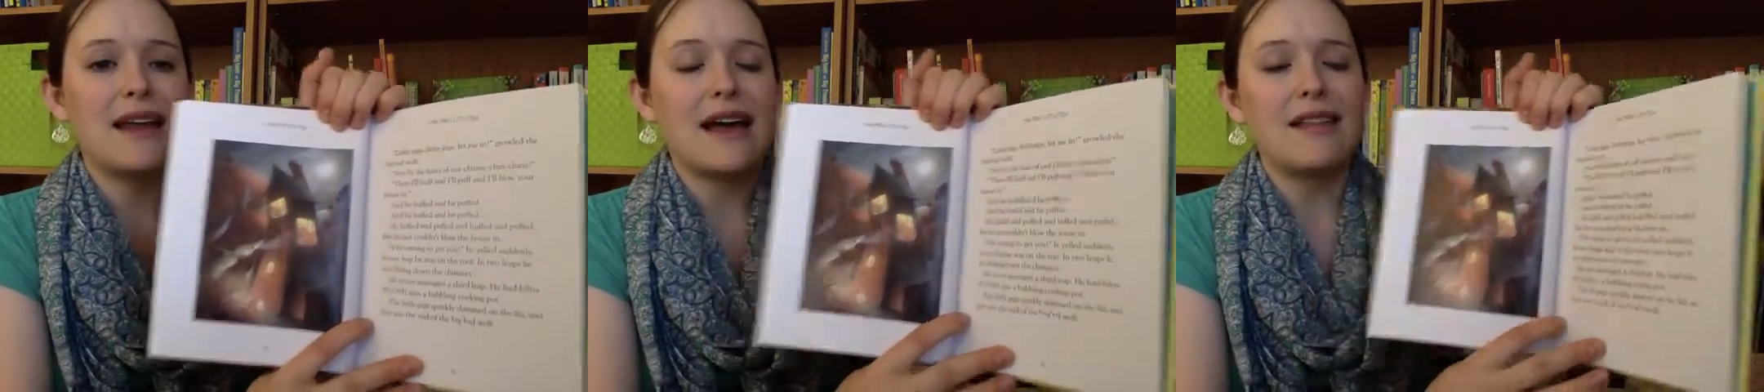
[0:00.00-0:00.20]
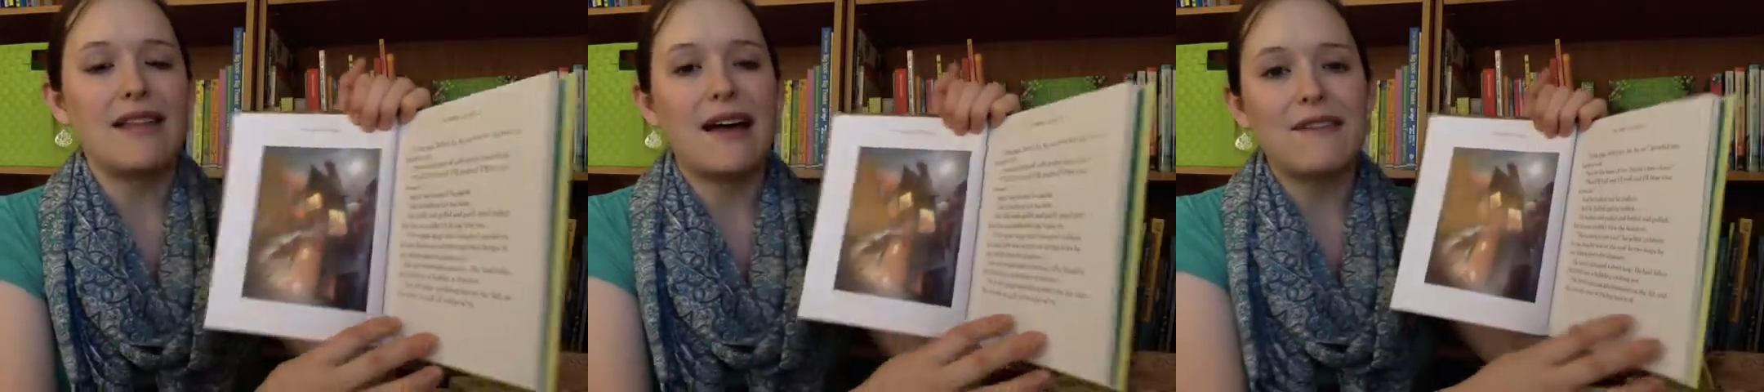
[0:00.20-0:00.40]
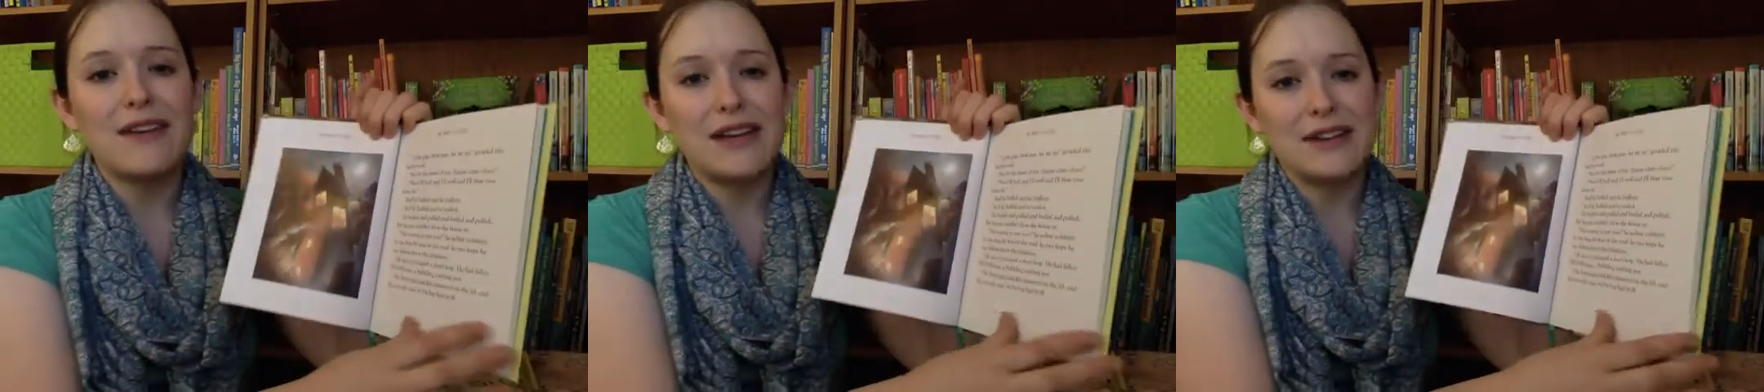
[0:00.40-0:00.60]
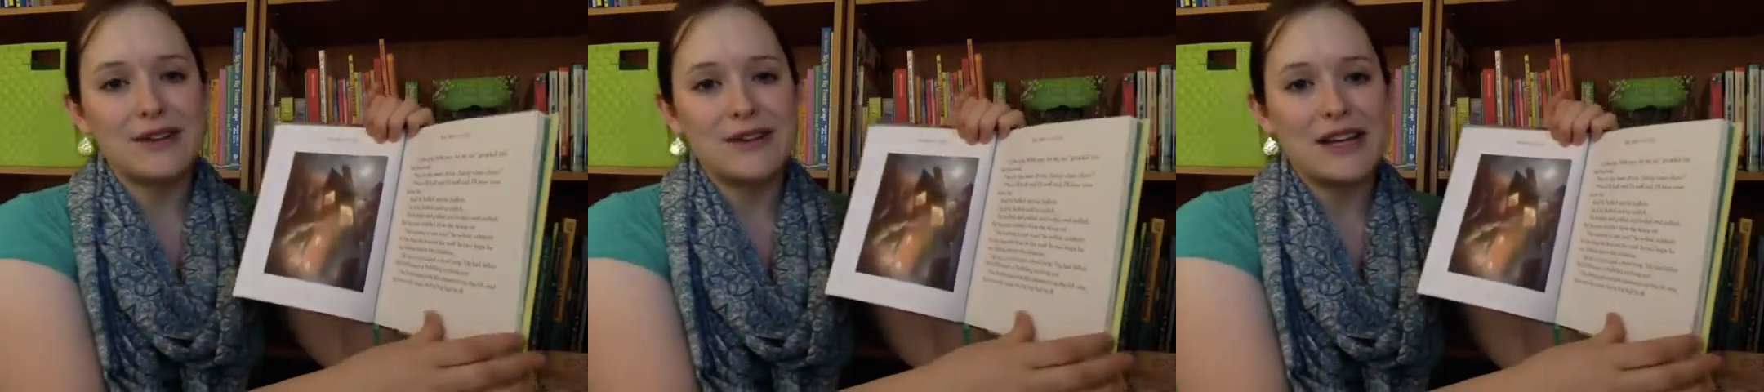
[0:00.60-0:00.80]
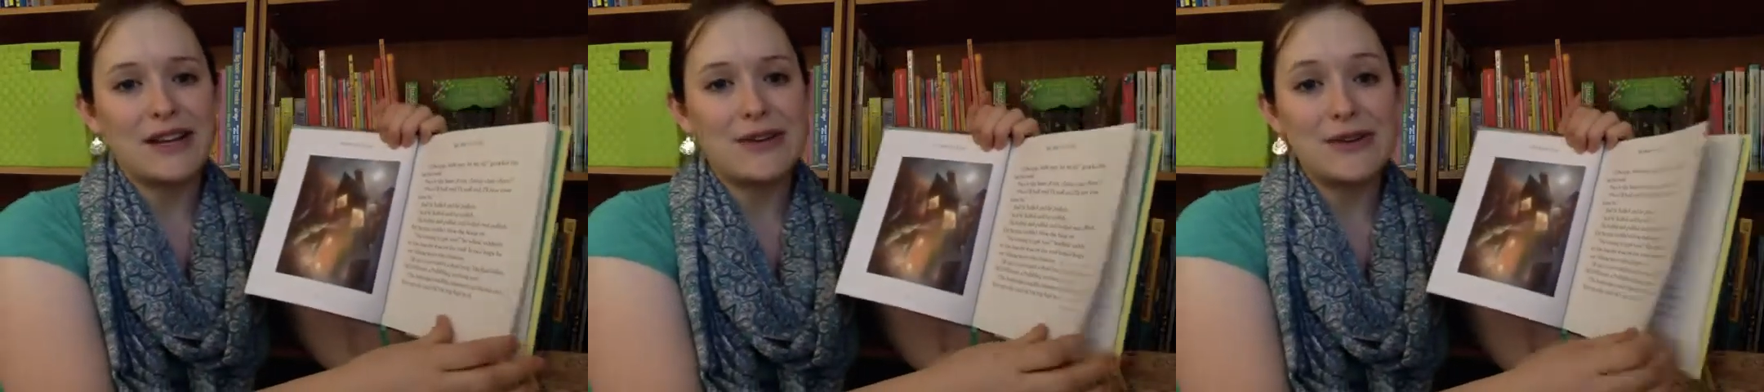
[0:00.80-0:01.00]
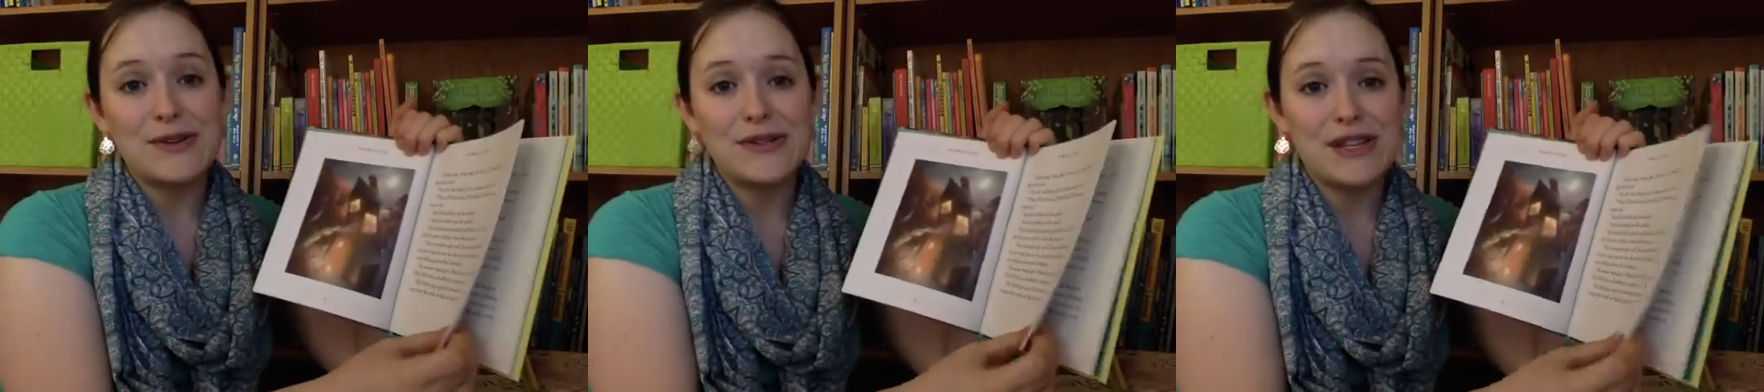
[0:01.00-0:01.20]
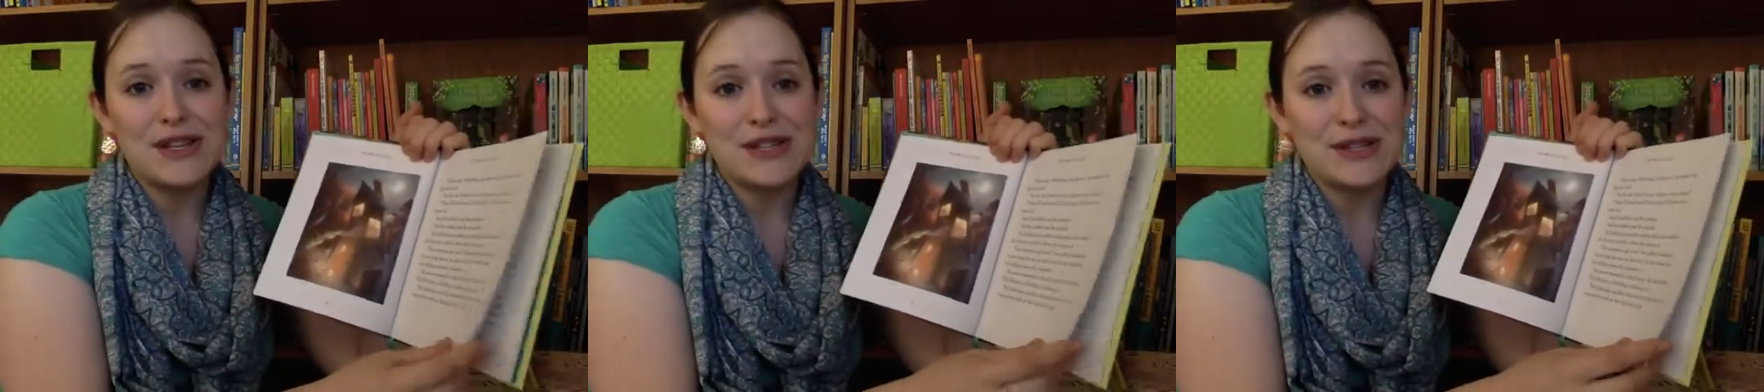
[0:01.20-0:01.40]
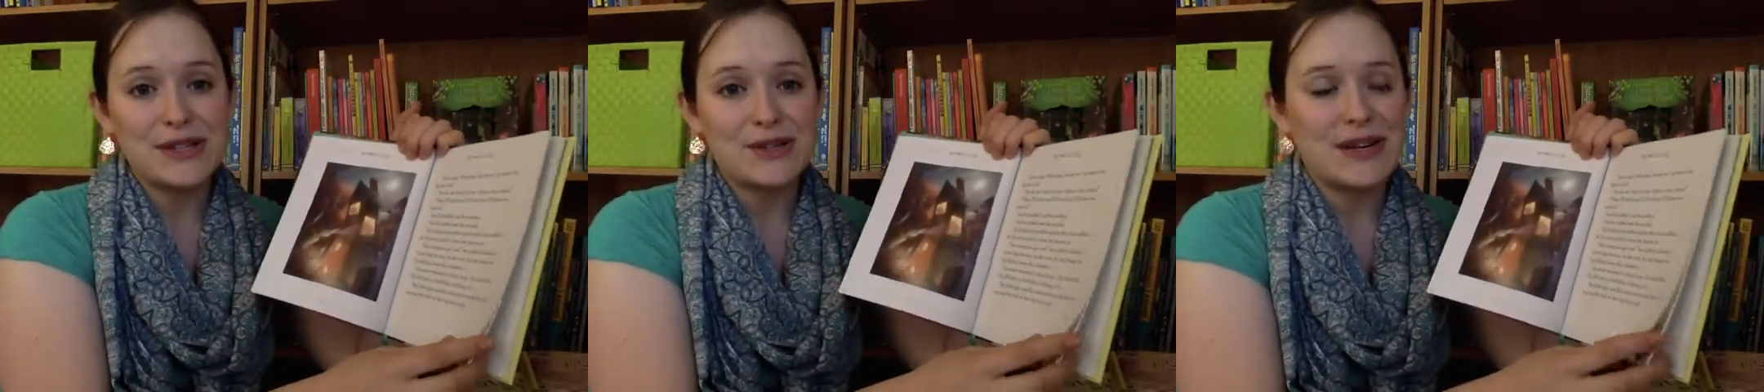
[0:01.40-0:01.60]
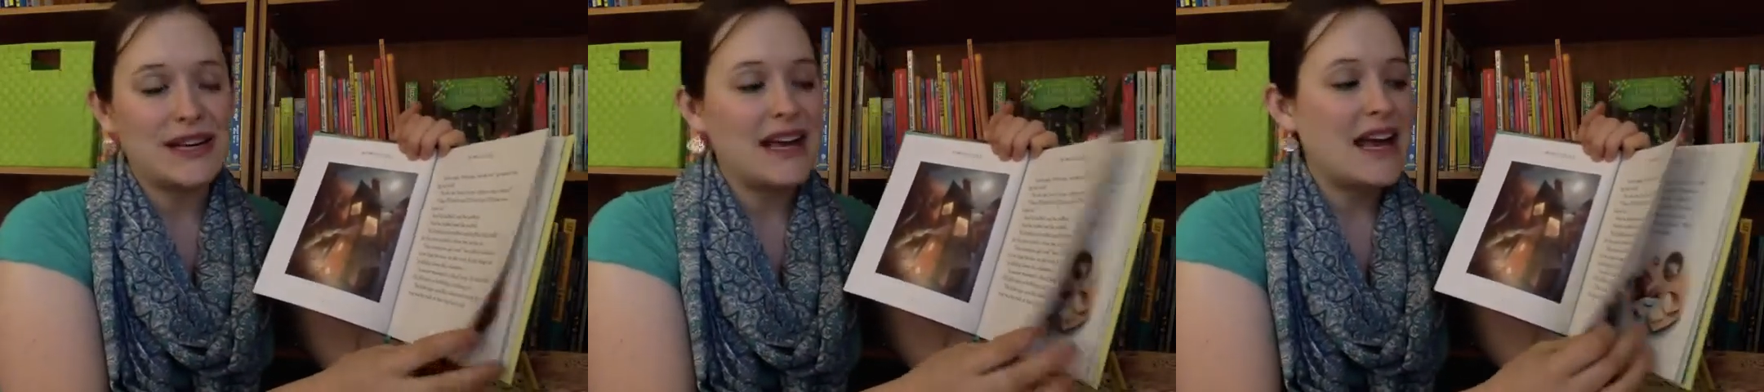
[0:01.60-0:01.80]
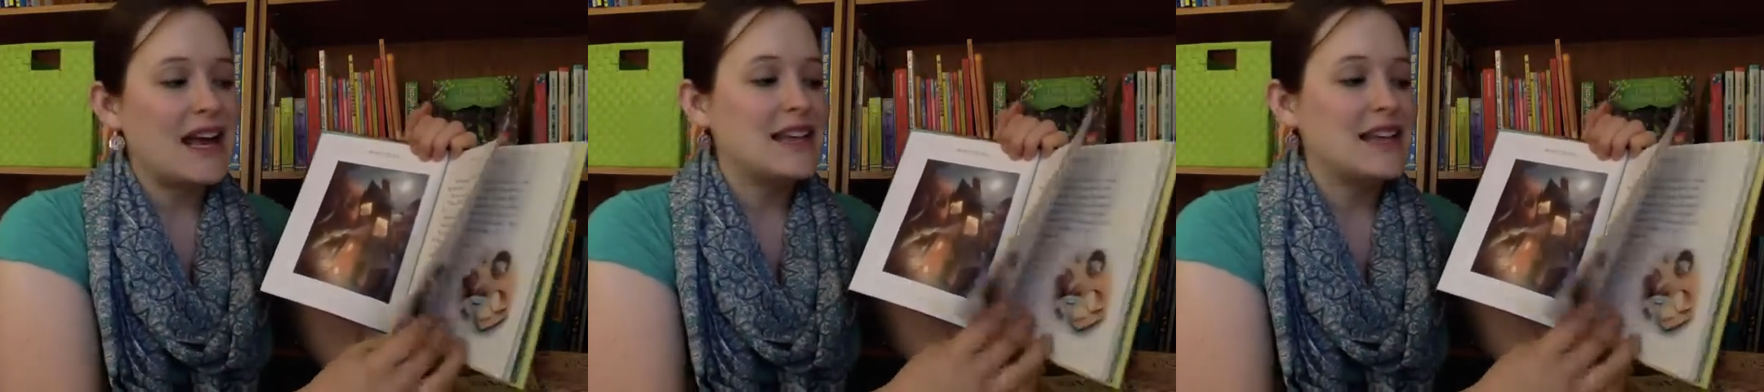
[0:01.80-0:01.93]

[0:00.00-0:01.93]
I love introducing children